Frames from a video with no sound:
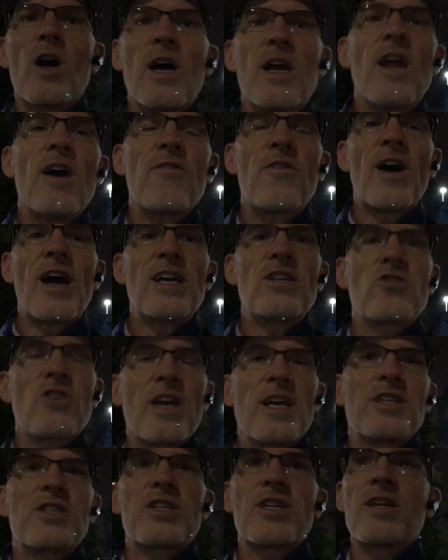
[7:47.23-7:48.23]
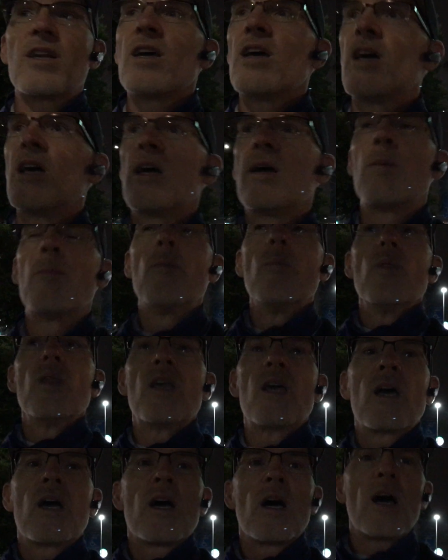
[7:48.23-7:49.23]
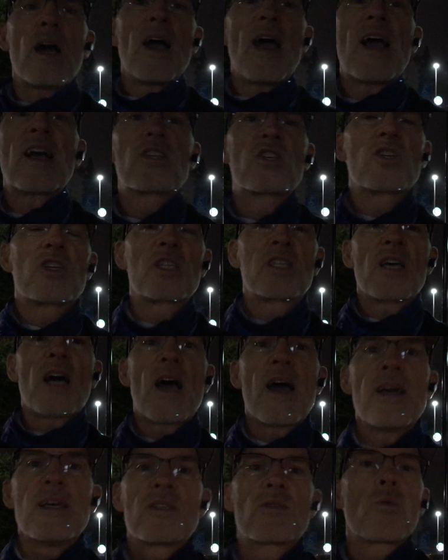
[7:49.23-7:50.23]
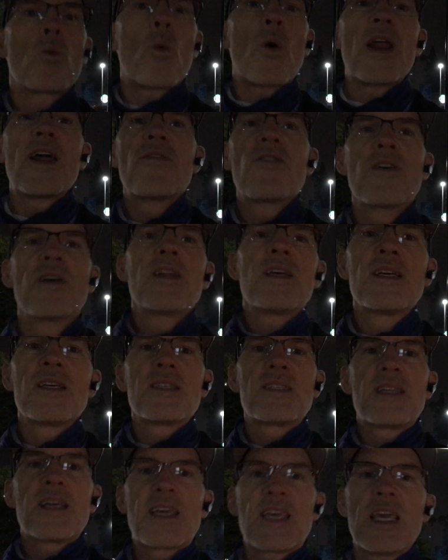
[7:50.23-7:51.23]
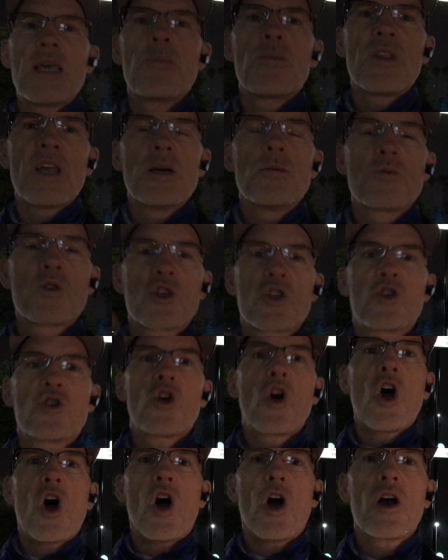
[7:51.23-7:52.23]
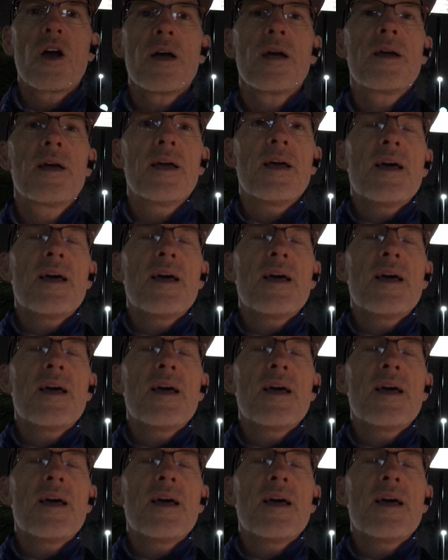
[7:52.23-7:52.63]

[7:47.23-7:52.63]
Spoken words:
enough hydration, exercise, whatever it is to keep them strong,